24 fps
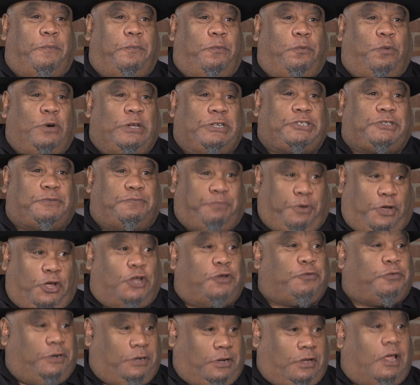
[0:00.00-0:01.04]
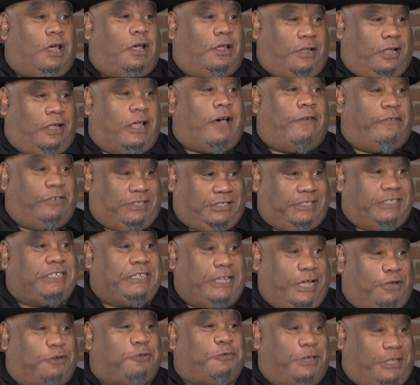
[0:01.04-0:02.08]
which Baldwin obviously
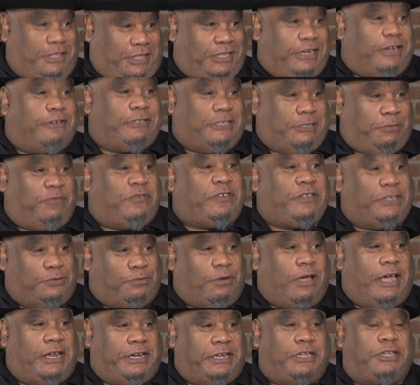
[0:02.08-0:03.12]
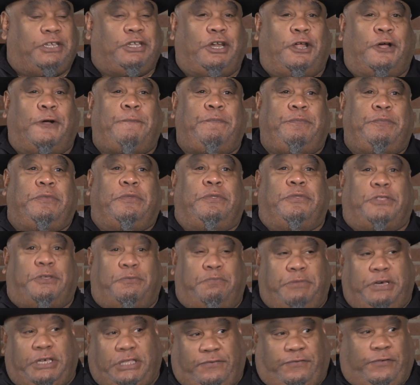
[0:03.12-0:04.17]
dealt with, you know, in some of his writing, you know, the
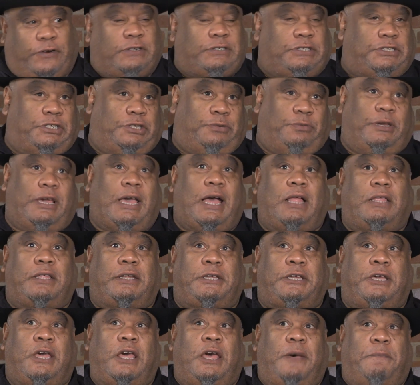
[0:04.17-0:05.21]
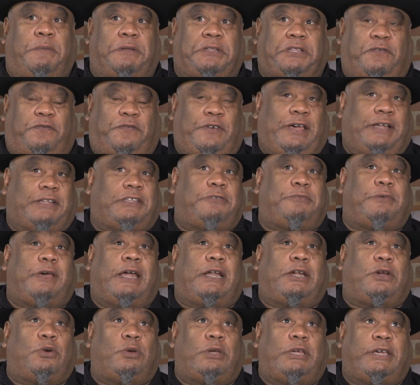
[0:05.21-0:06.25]
myth versus the reality. But the fact of the
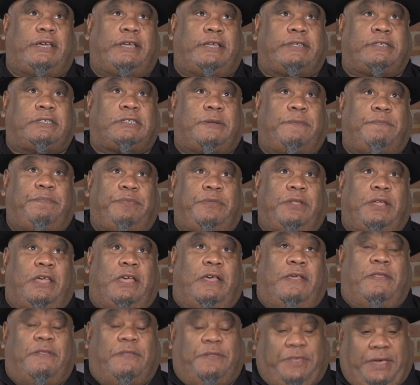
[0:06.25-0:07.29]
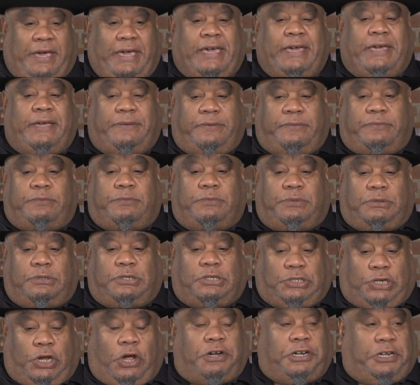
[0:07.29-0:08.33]
matter is, they
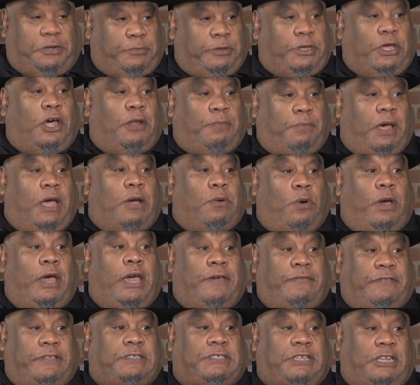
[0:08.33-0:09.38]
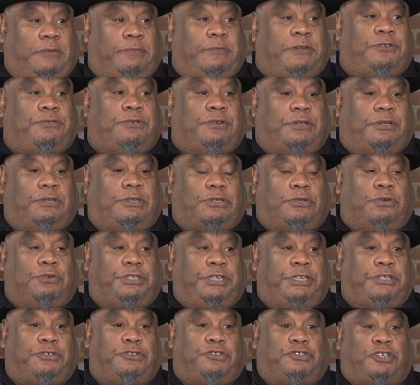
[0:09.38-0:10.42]
started me on my way, these elementary school
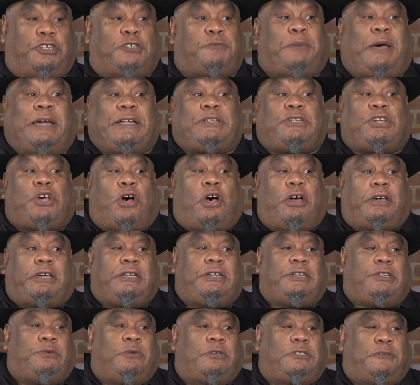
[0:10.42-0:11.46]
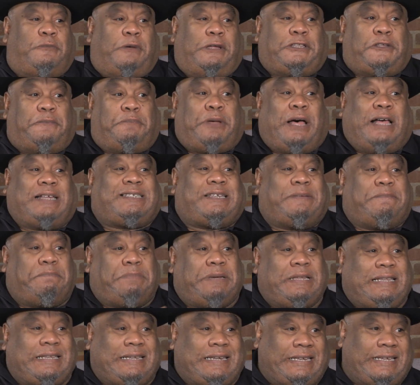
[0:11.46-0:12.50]
teachers, just by talking to us about the
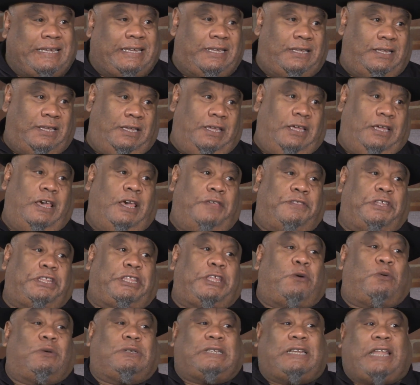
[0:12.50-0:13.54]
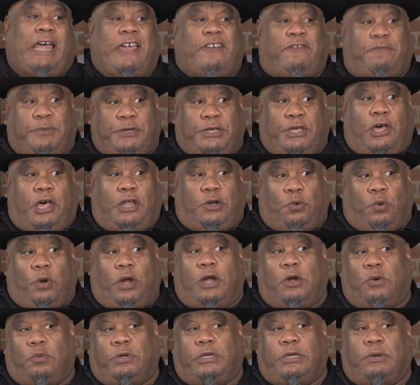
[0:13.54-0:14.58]
possibility that there was life beyond
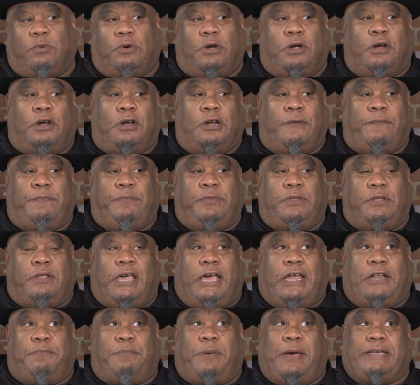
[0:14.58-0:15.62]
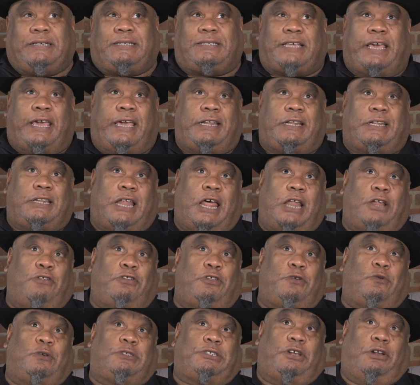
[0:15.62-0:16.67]
where we were. And by saying not
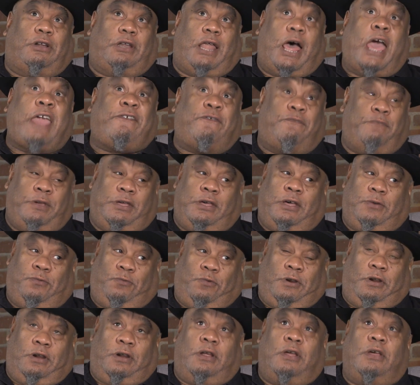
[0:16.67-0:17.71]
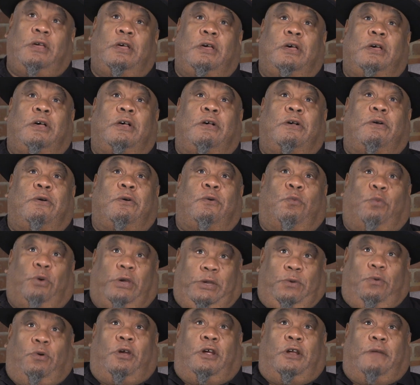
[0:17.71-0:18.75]
only was there life beyond where
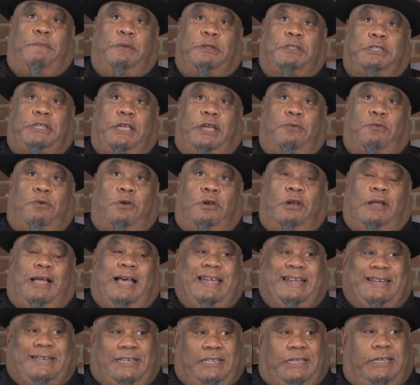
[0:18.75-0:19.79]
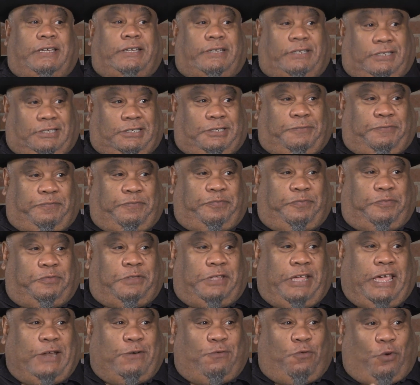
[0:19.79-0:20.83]
we were, but there were ideas
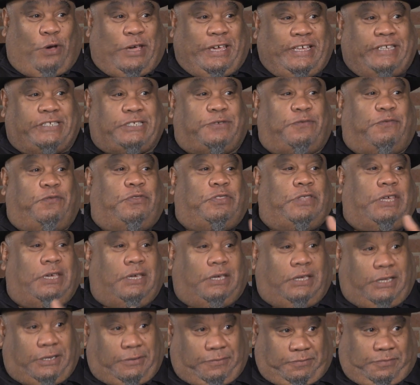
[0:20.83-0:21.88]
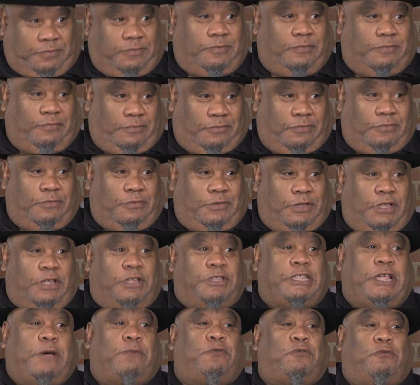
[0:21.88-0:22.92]
and ways of thinking, yeah,
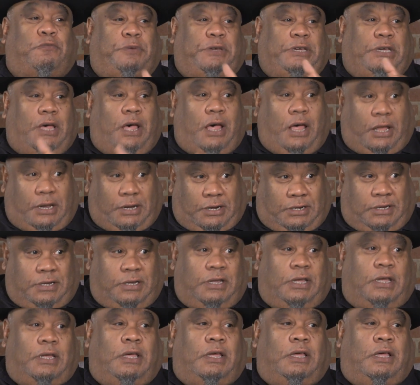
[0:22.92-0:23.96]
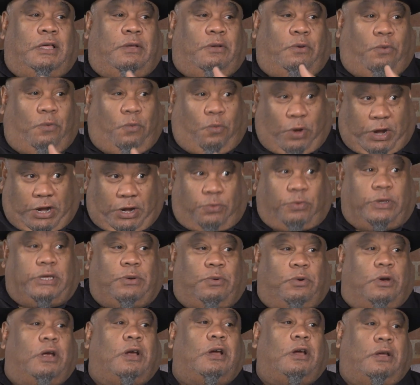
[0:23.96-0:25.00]
that were beyond where we
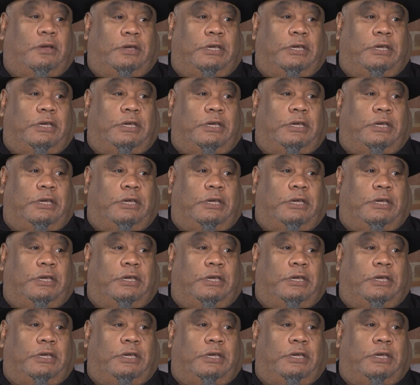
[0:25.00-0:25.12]
were,